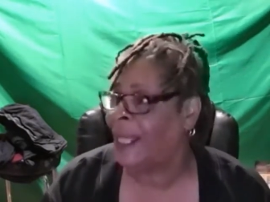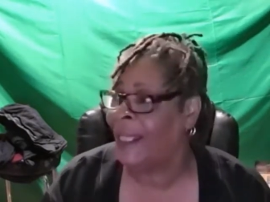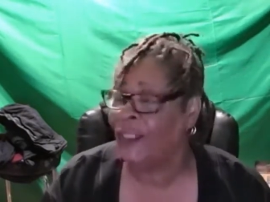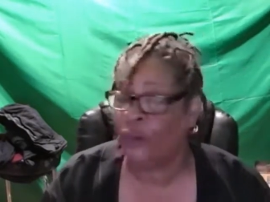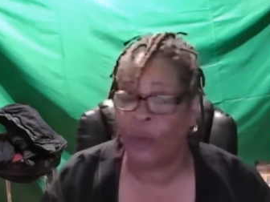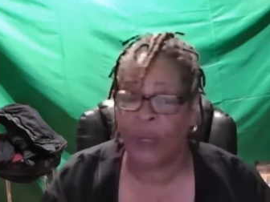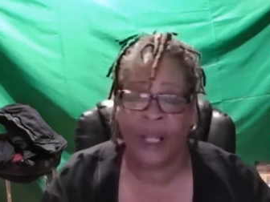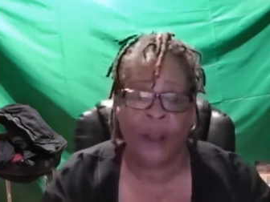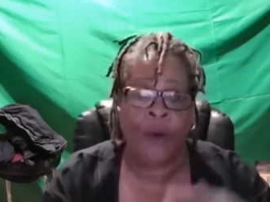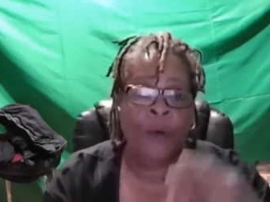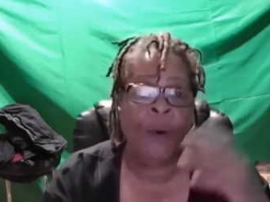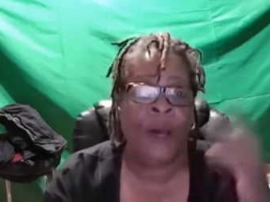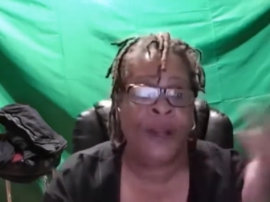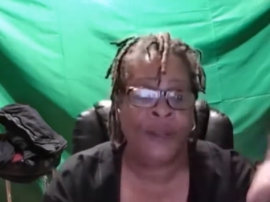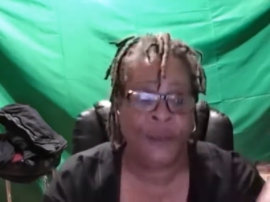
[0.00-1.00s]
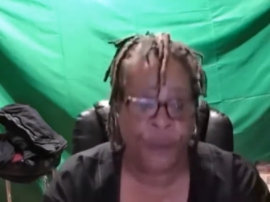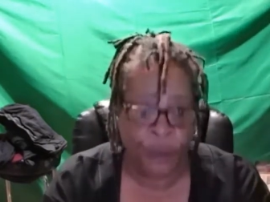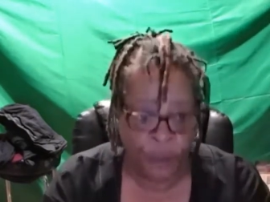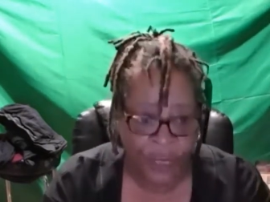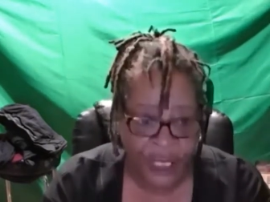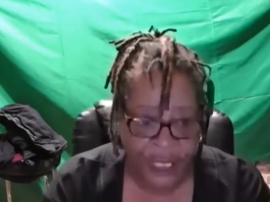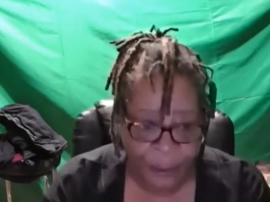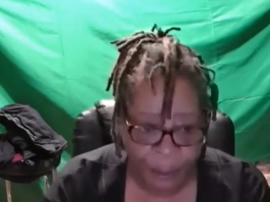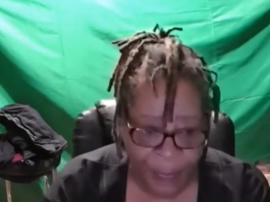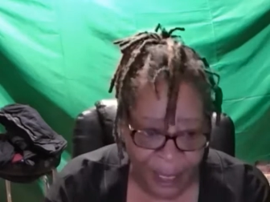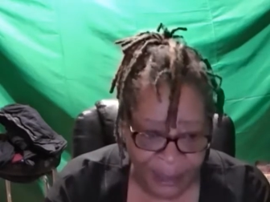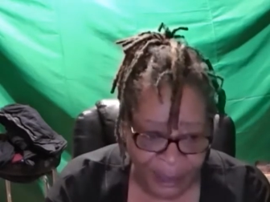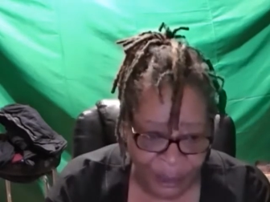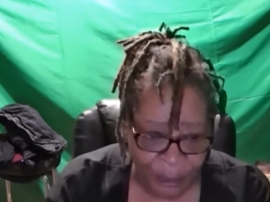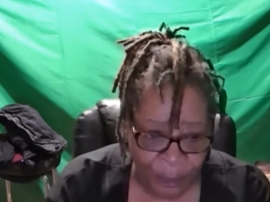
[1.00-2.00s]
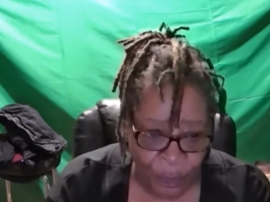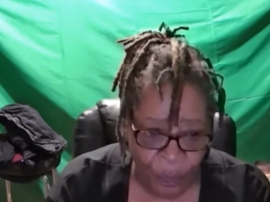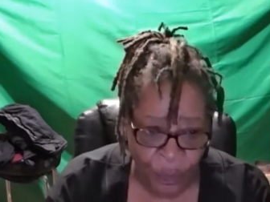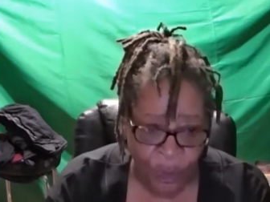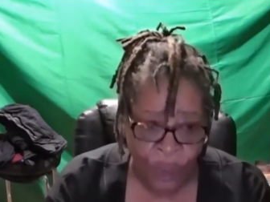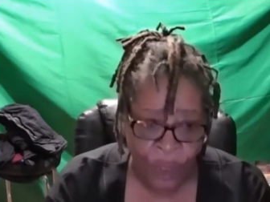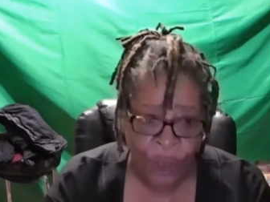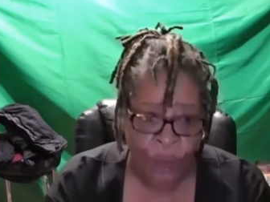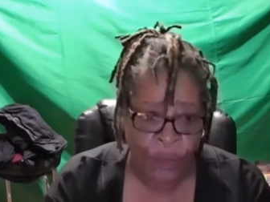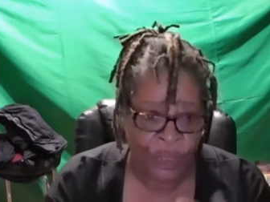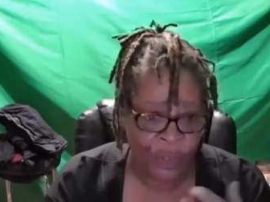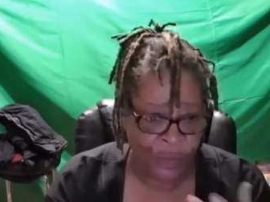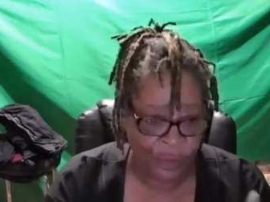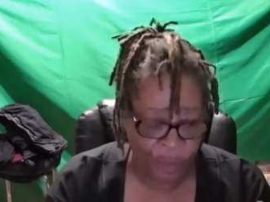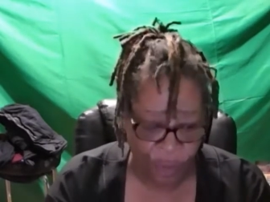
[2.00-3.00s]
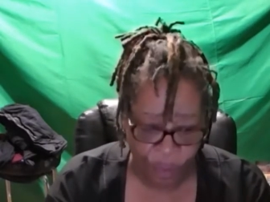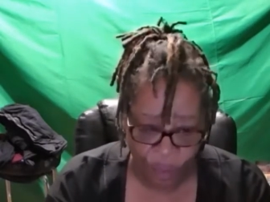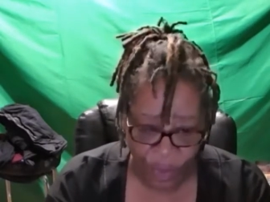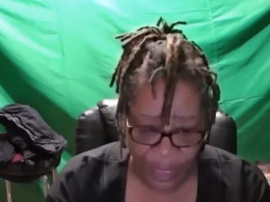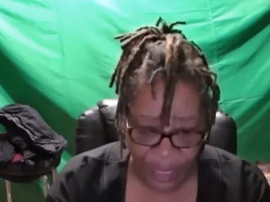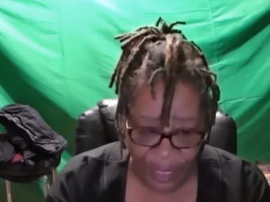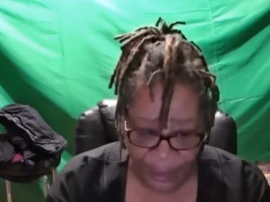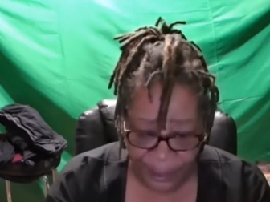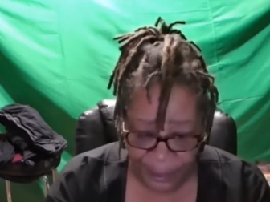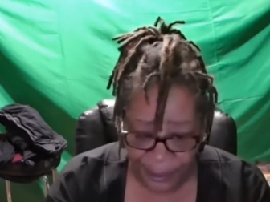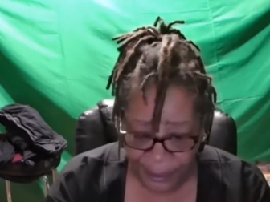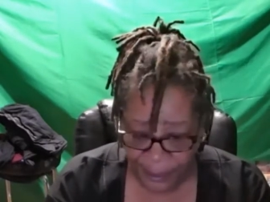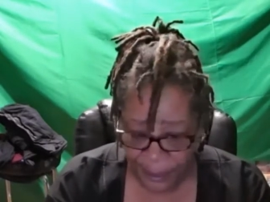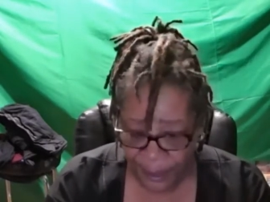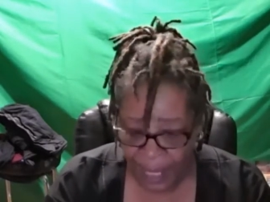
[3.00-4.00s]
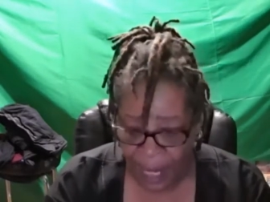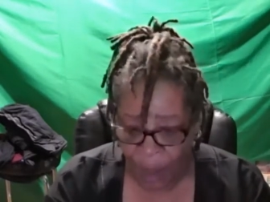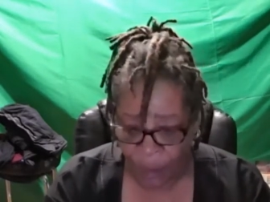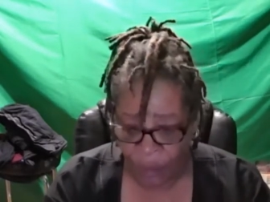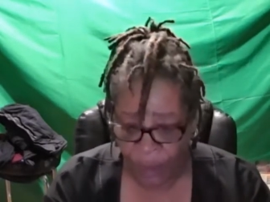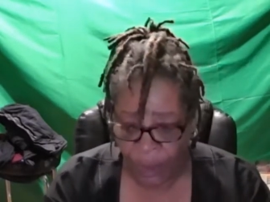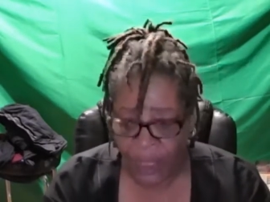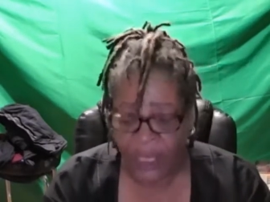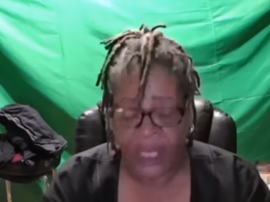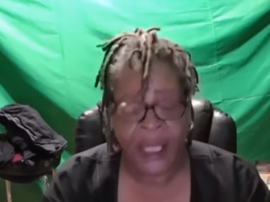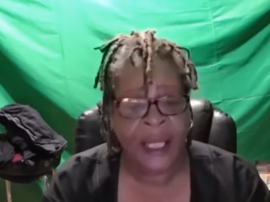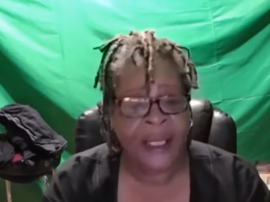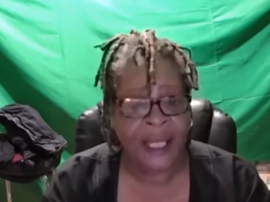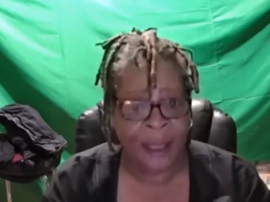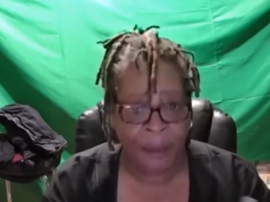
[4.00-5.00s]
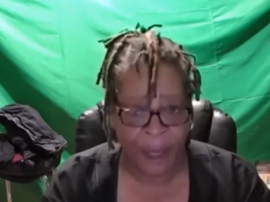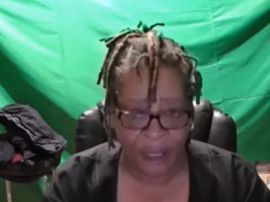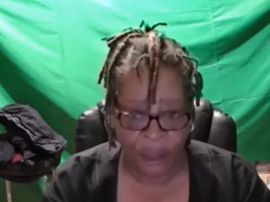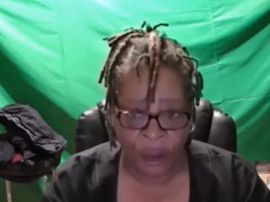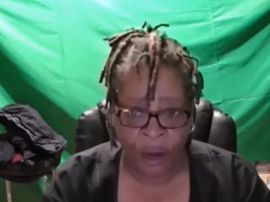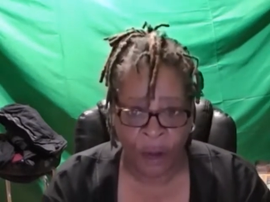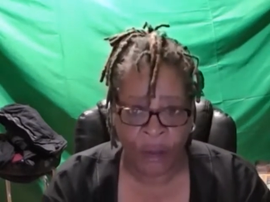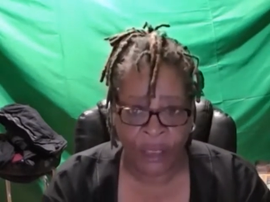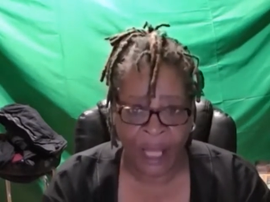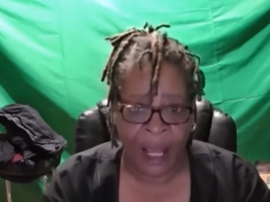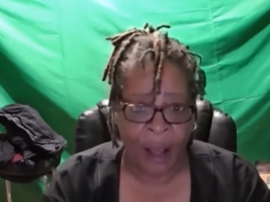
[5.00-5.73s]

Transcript: I try to go out as early as possible when there's no one there out and I take my dogs